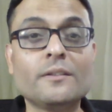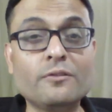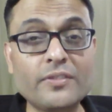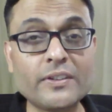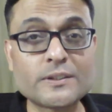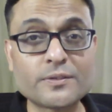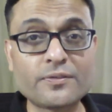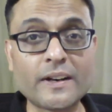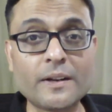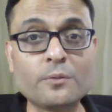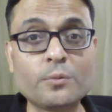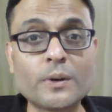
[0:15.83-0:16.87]
Which
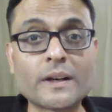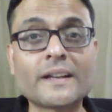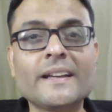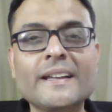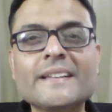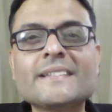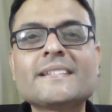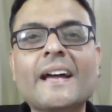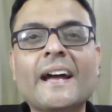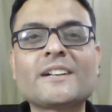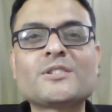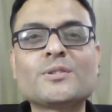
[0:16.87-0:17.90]
framework is
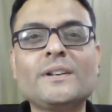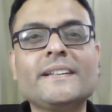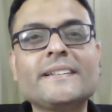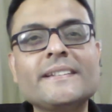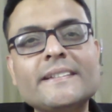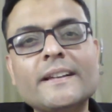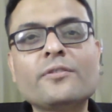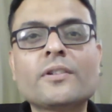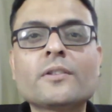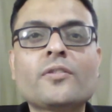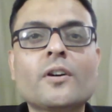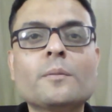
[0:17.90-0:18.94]
actually
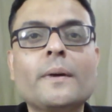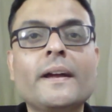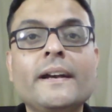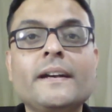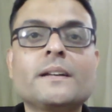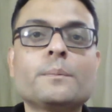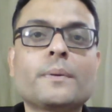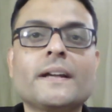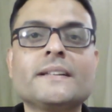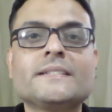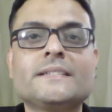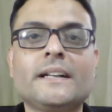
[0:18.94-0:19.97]
safer for my
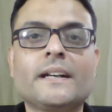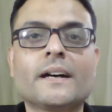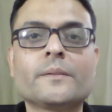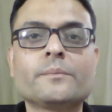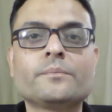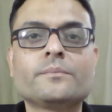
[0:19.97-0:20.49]
enterprise data?